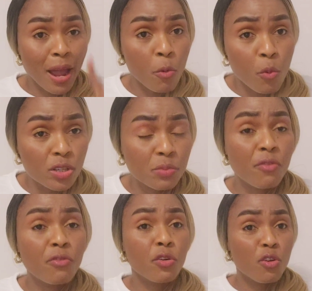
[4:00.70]
words
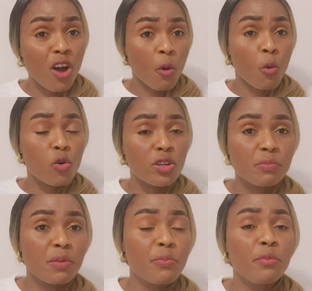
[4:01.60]
before you go and quote
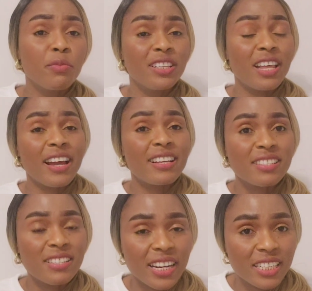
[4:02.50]
me that I
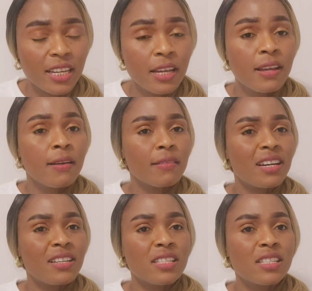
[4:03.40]
said
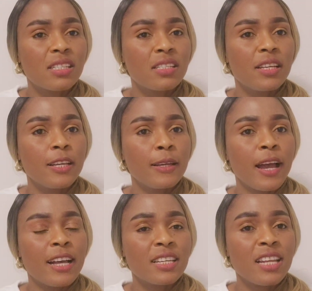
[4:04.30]
that is
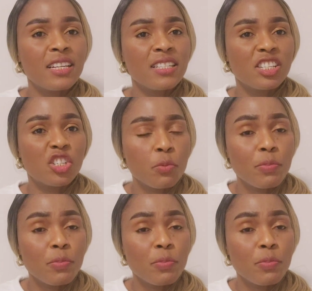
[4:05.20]
the cheapest.